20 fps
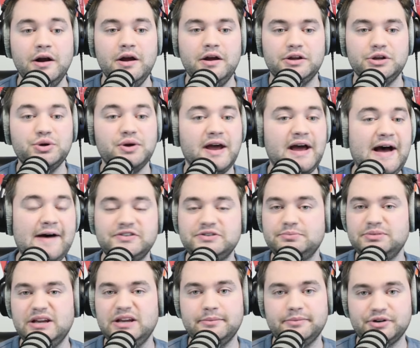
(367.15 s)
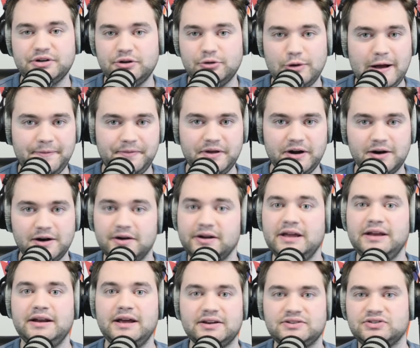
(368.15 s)
You have to be able to go out there
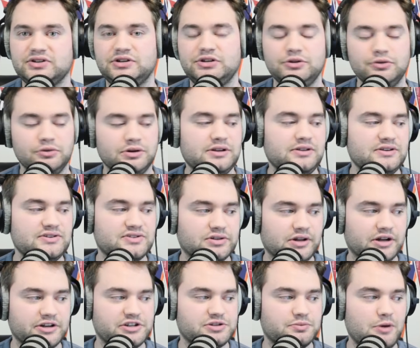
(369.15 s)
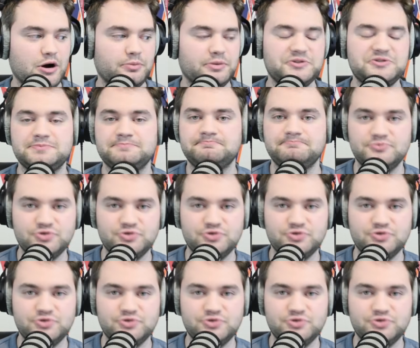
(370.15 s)
and execute in these clutch moments.